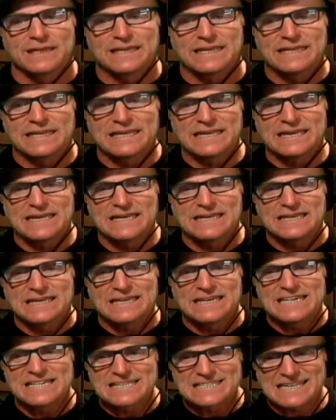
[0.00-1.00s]
in
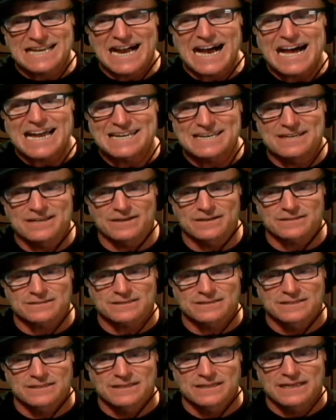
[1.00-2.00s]
his conduct
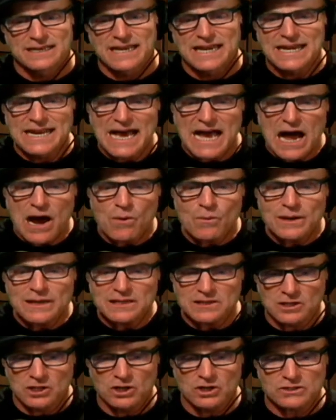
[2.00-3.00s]
and how
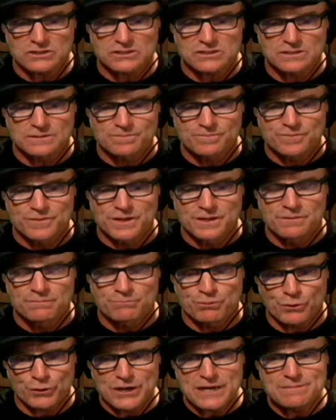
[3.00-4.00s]
it looks
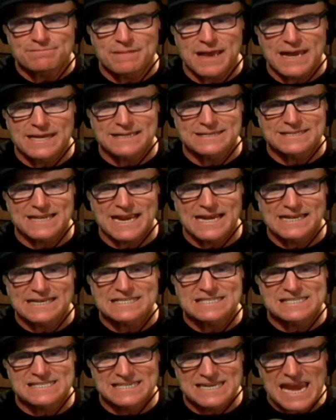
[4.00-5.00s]
premeditated
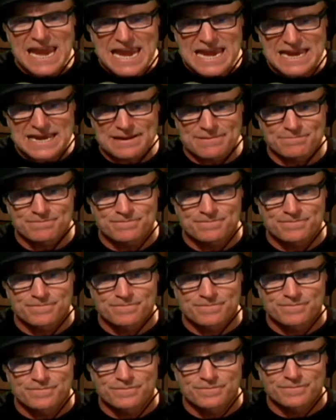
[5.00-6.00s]
scheme
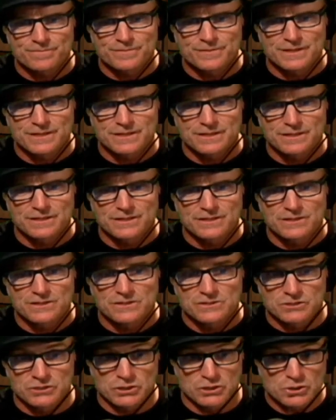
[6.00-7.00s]

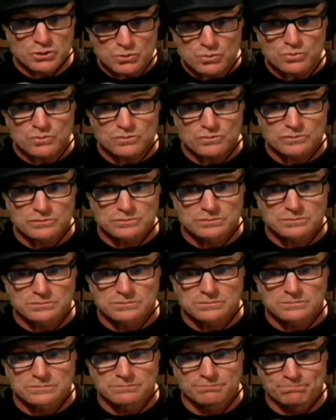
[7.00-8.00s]
to
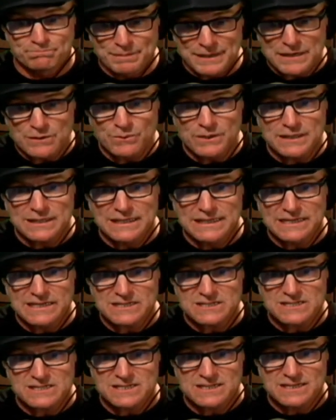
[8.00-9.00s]
be
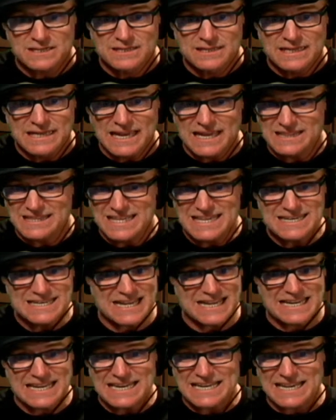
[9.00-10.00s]
released and then
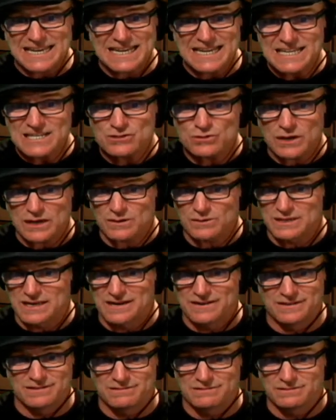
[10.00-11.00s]
to get a contract
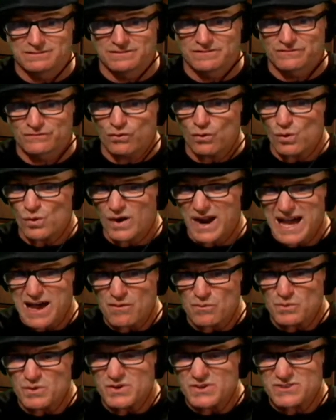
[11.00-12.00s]
in 4
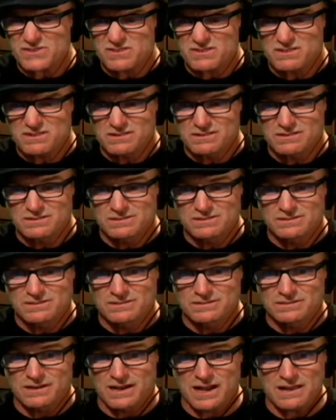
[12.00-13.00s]
hours
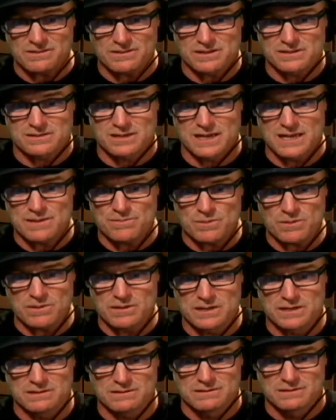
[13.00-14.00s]
on the table,
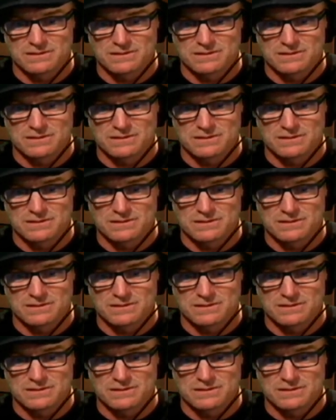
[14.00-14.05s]
and